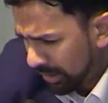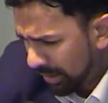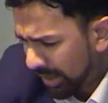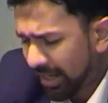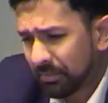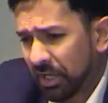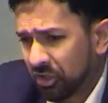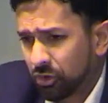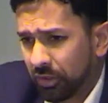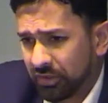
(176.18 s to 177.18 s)
And I had to make a
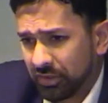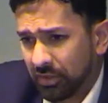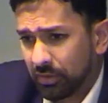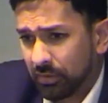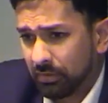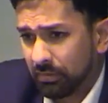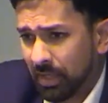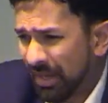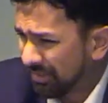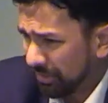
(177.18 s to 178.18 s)
choice,
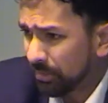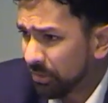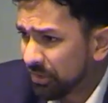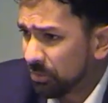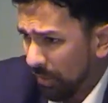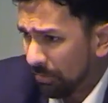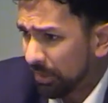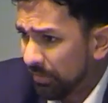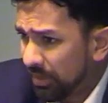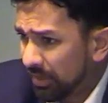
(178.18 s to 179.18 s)
Am I still a Muslim? Do I
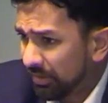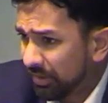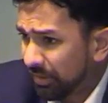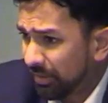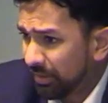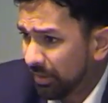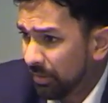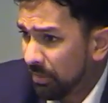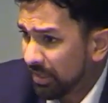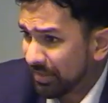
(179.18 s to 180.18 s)
believe in this?
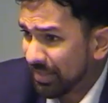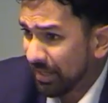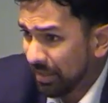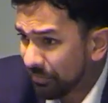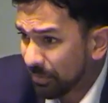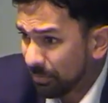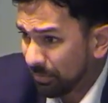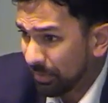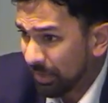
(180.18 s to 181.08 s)
Because it's not comfortable.